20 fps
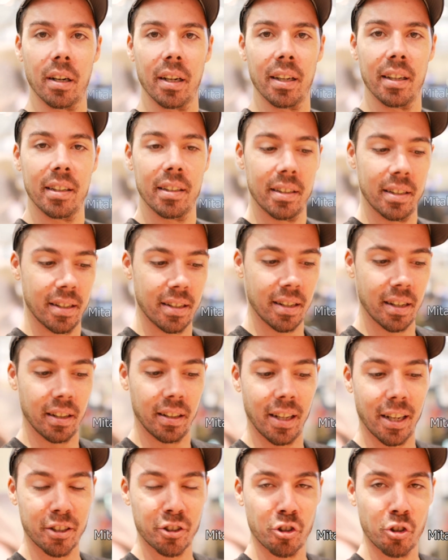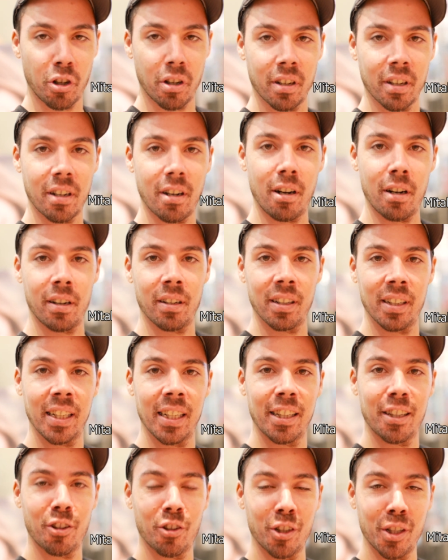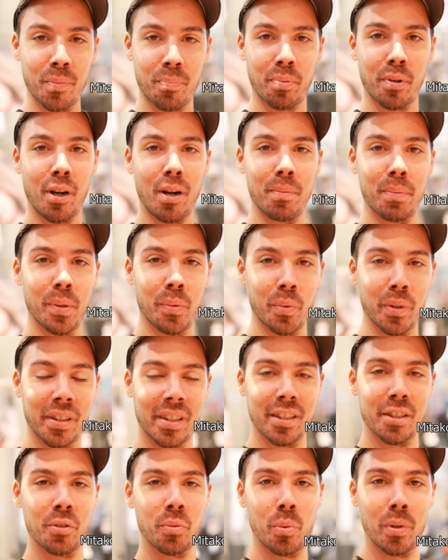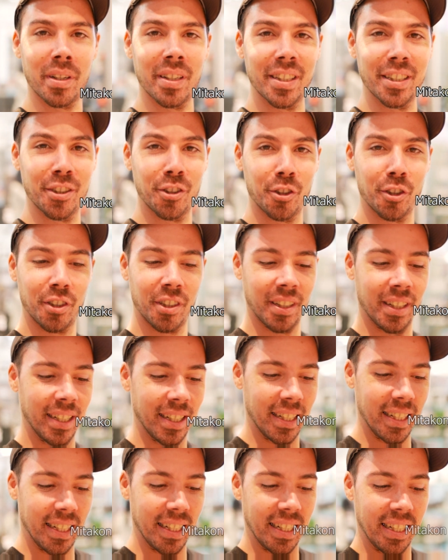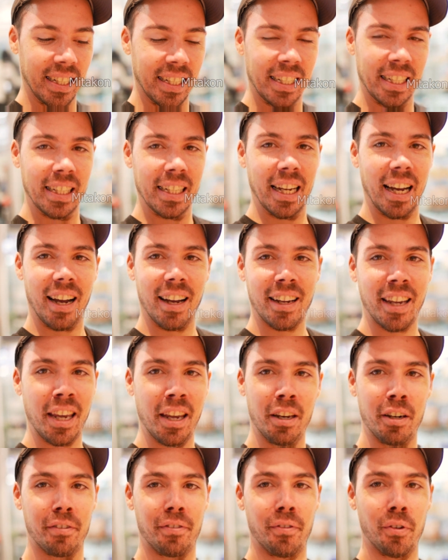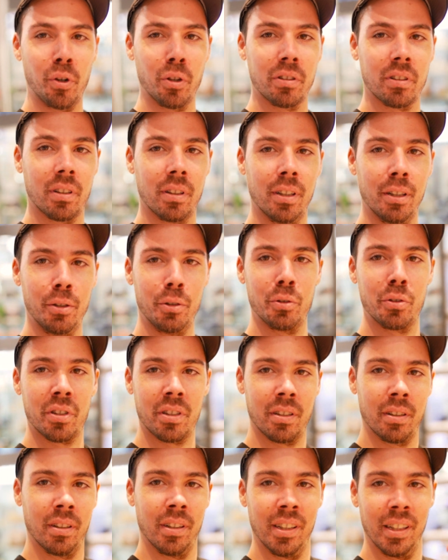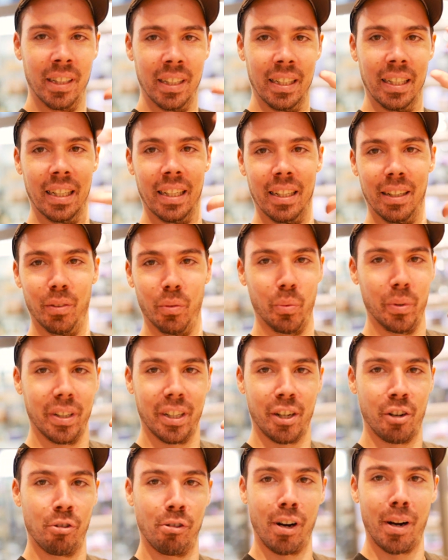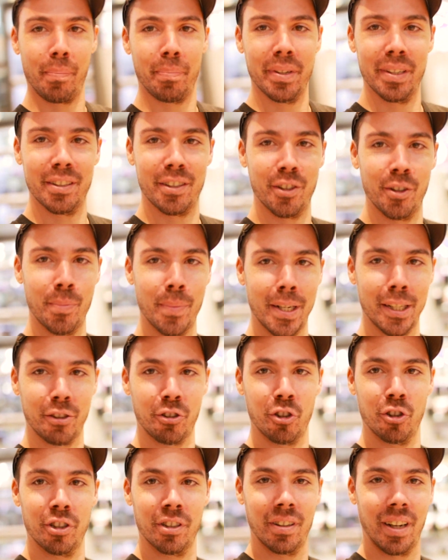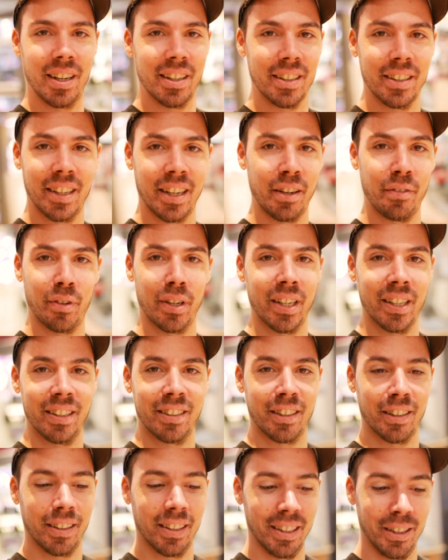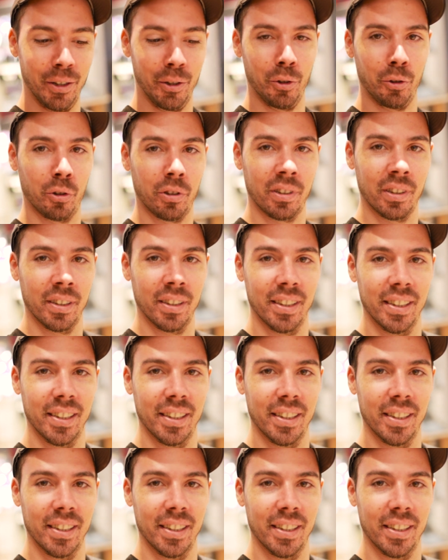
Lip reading: right, electronic on. The only problem with this one is I can't afford to lose, crop in too much. I didn't have any to lose.